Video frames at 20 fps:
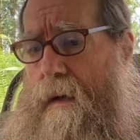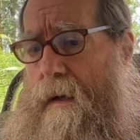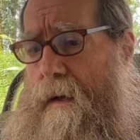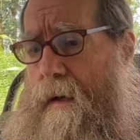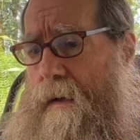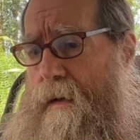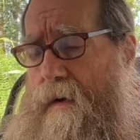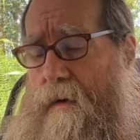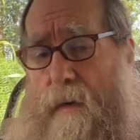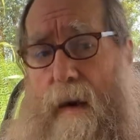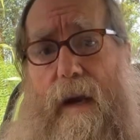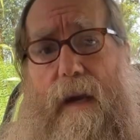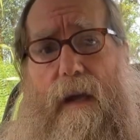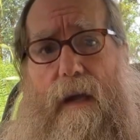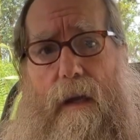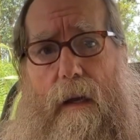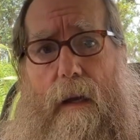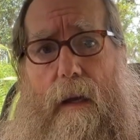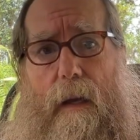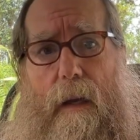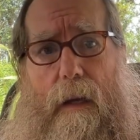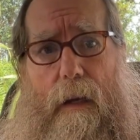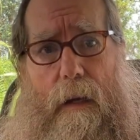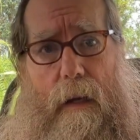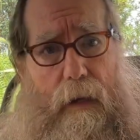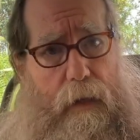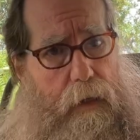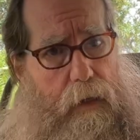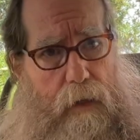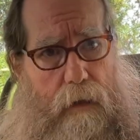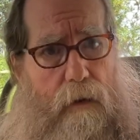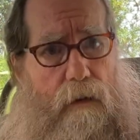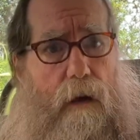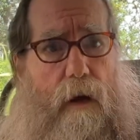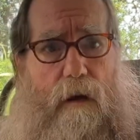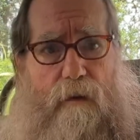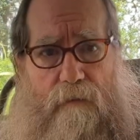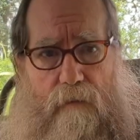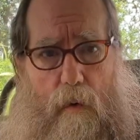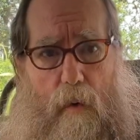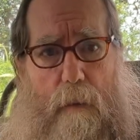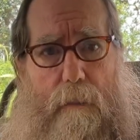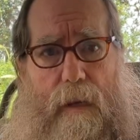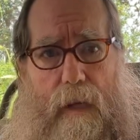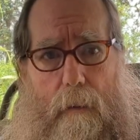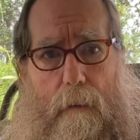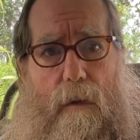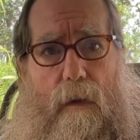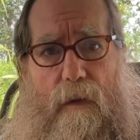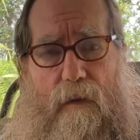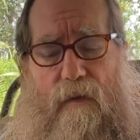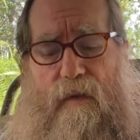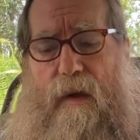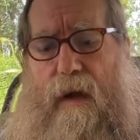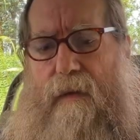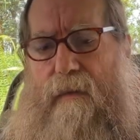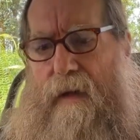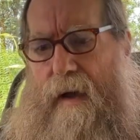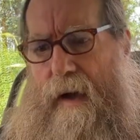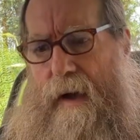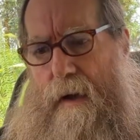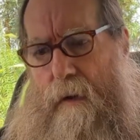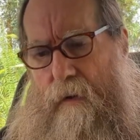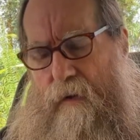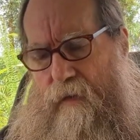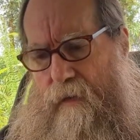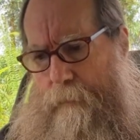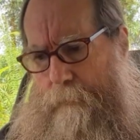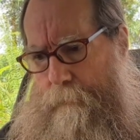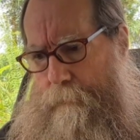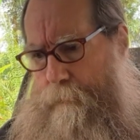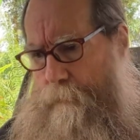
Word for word: uh, direct hit, and it killed all four people inside the house.